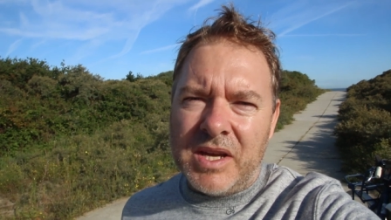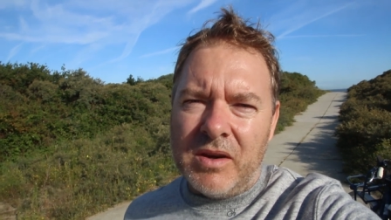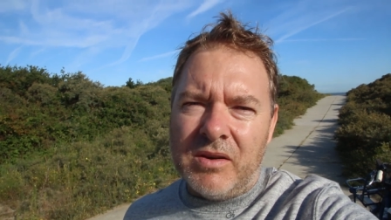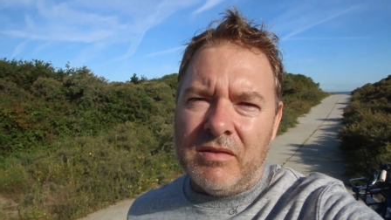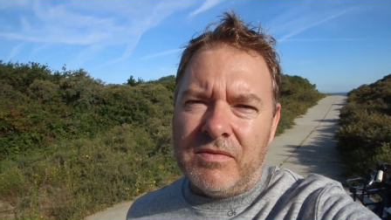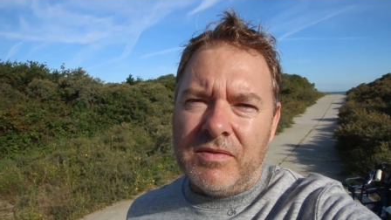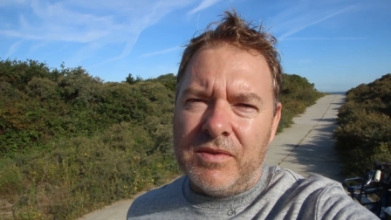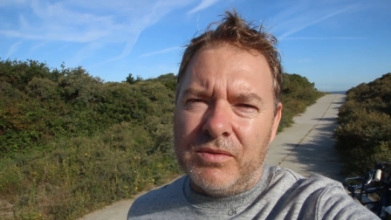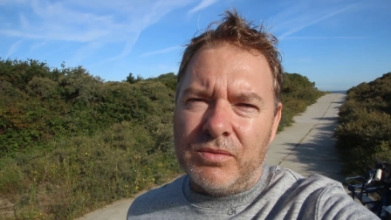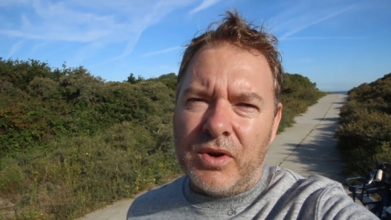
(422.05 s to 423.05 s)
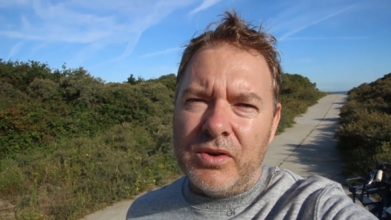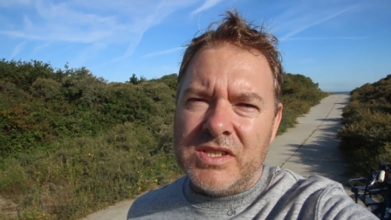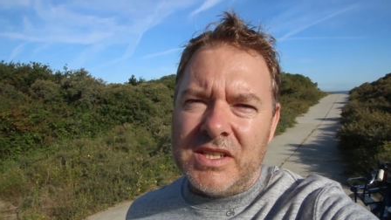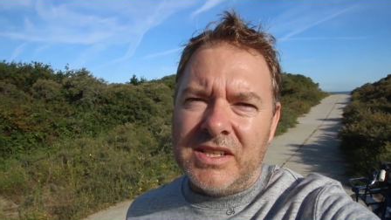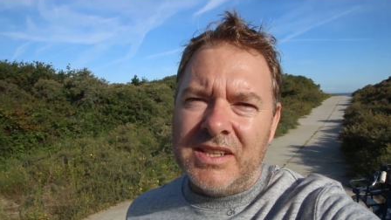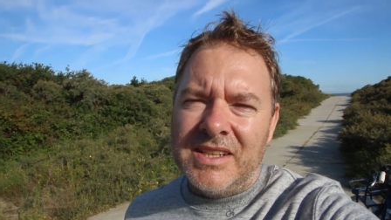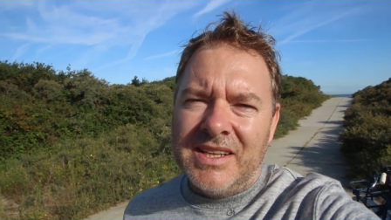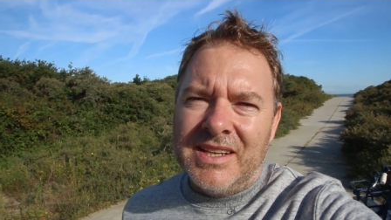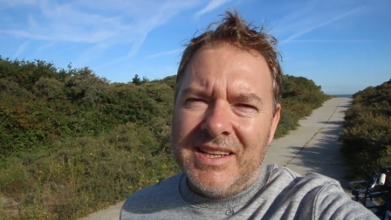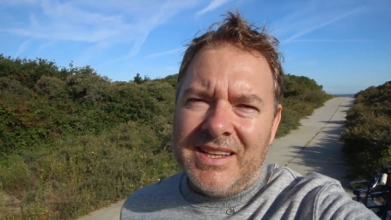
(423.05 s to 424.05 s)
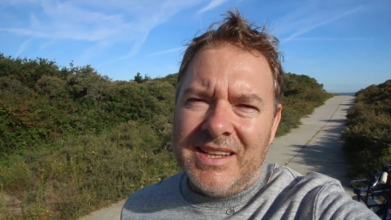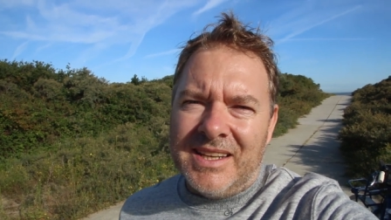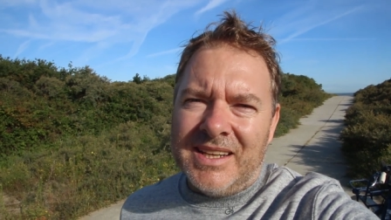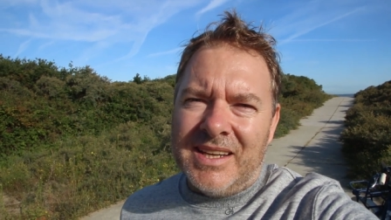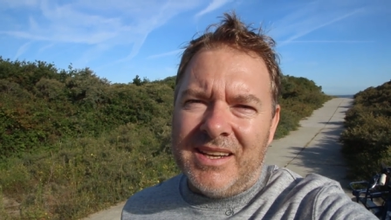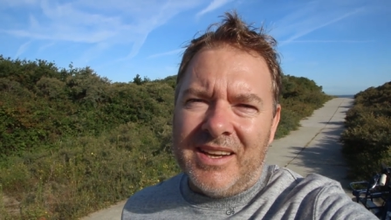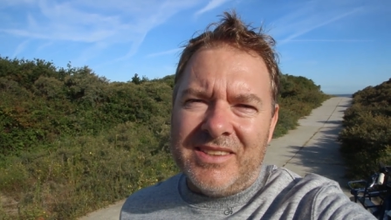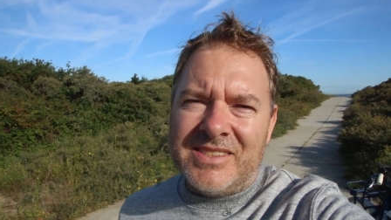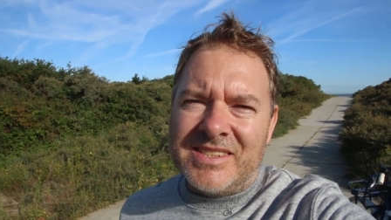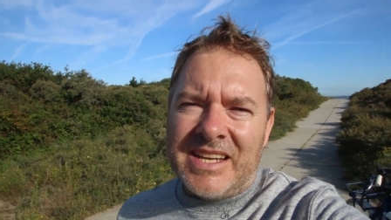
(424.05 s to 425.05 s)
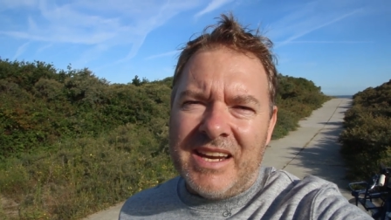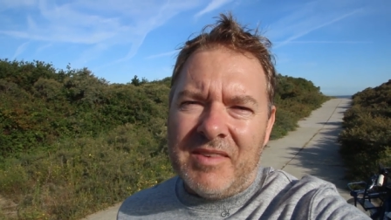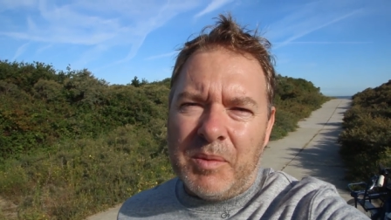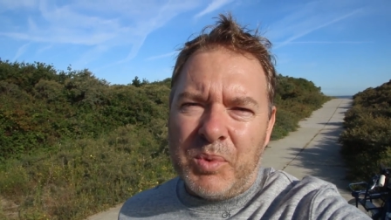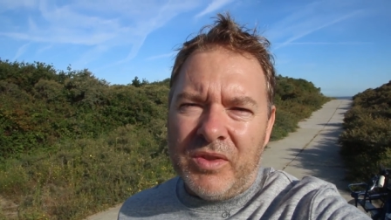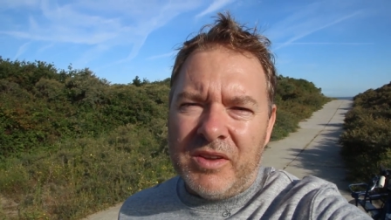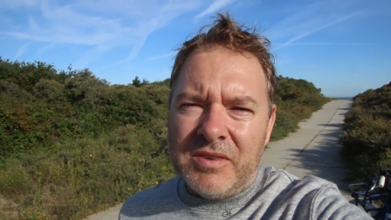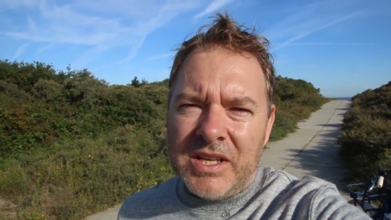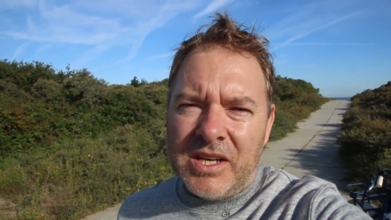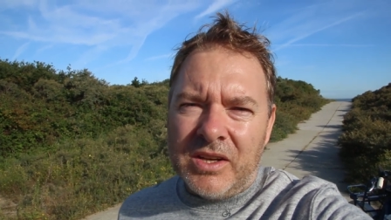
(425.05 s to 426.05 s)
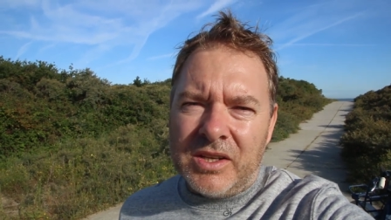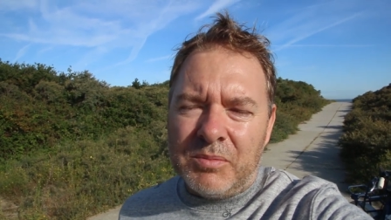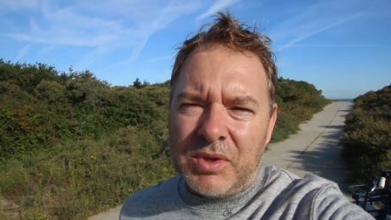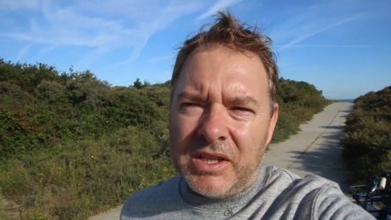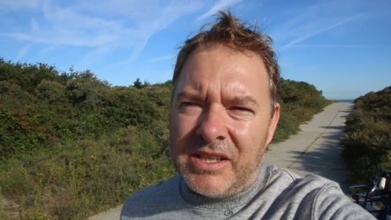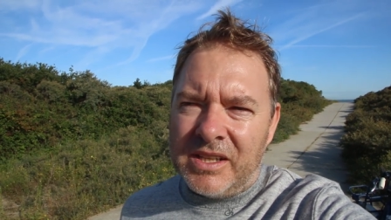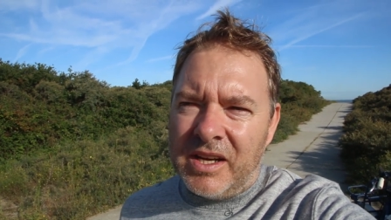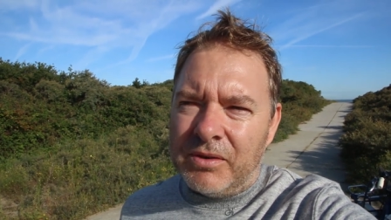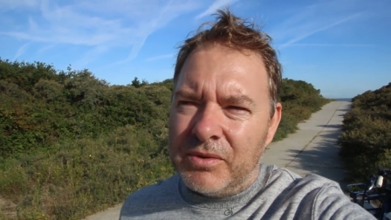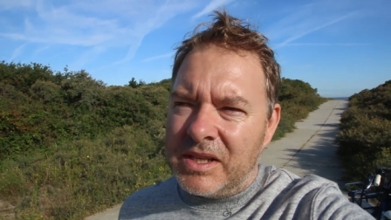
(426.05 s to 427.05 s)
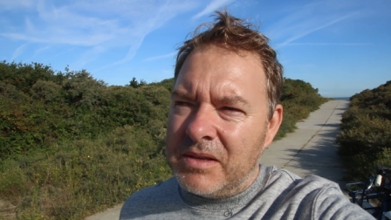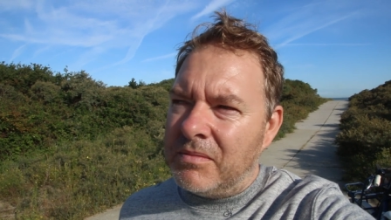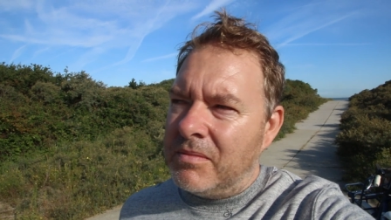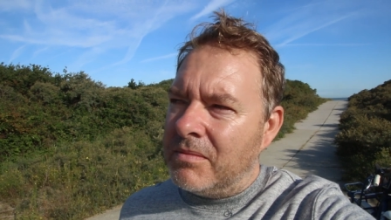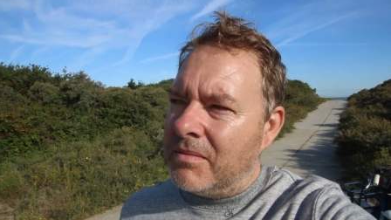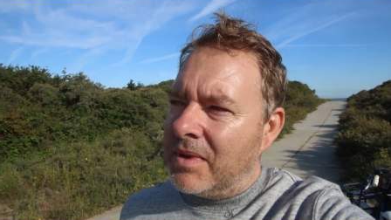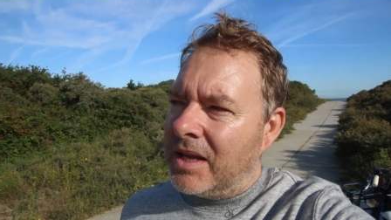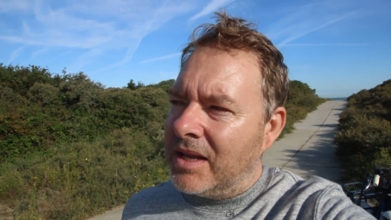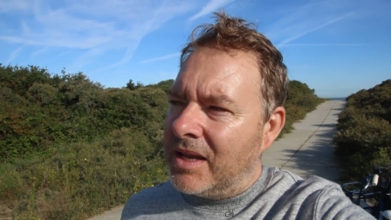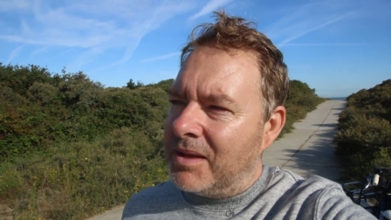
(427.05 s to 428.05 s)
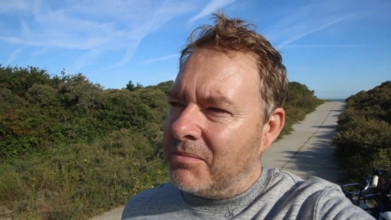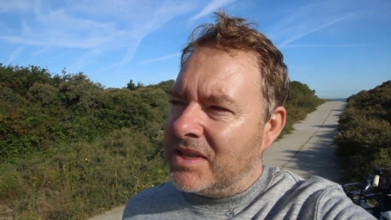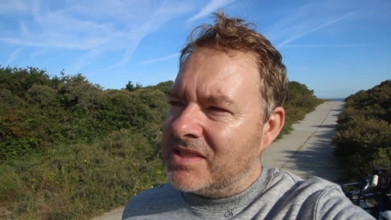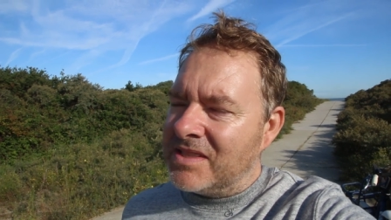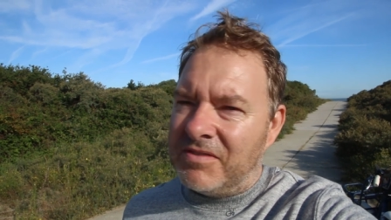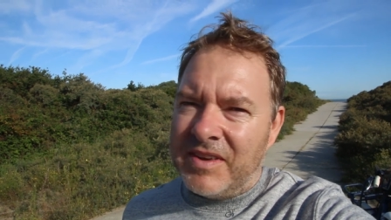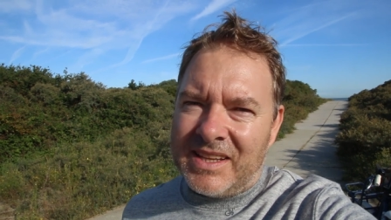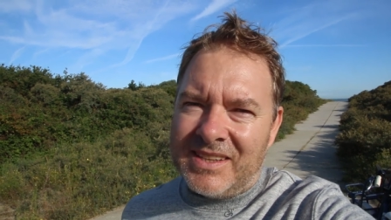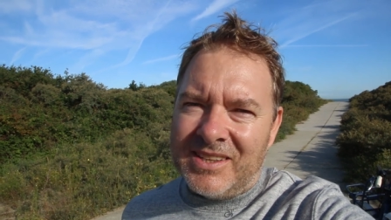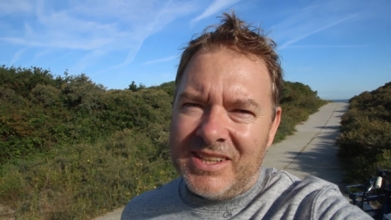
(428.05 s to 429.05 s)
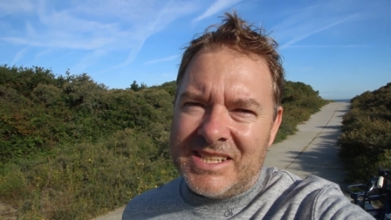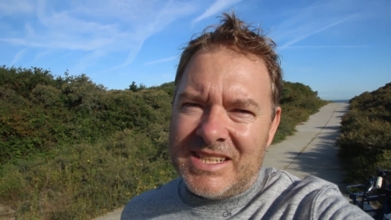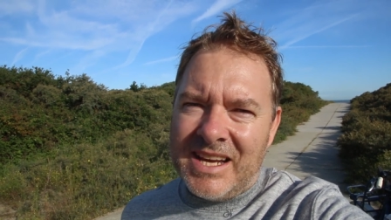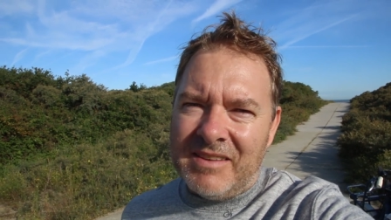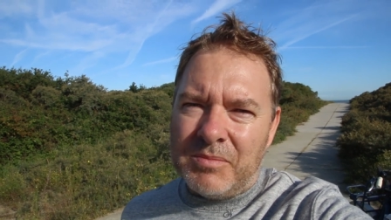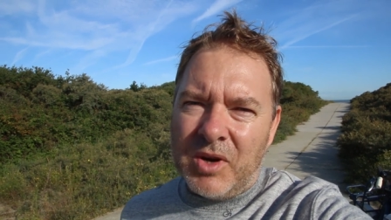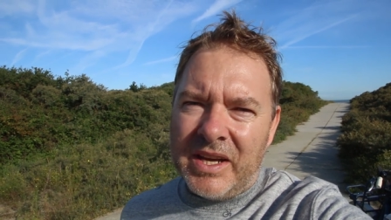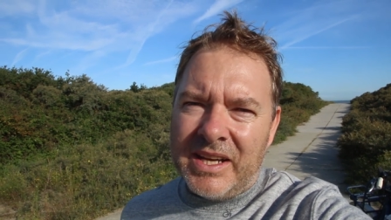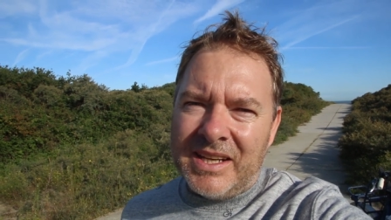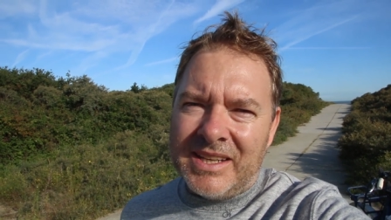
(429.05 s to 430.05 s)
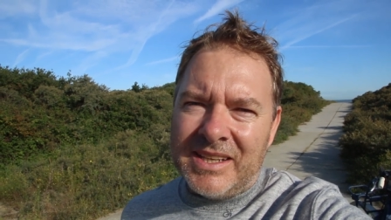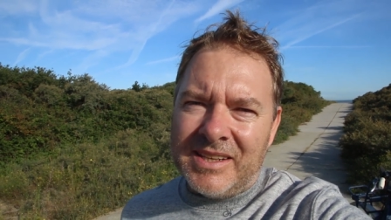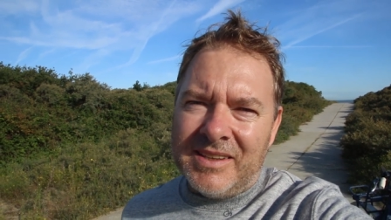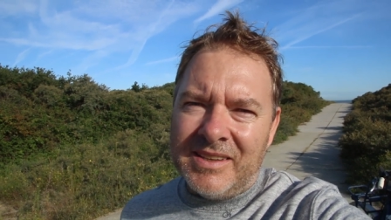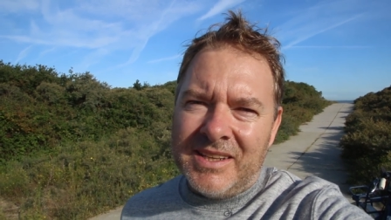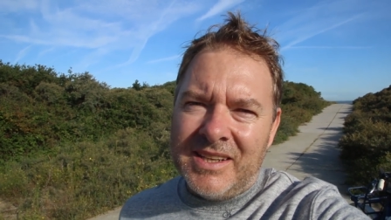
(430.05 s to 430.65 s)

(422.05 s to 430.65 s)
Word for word: pair of roe deer. Uh, I just gave up on the video completely. I really uh, missed the fact that I didn't have my uh,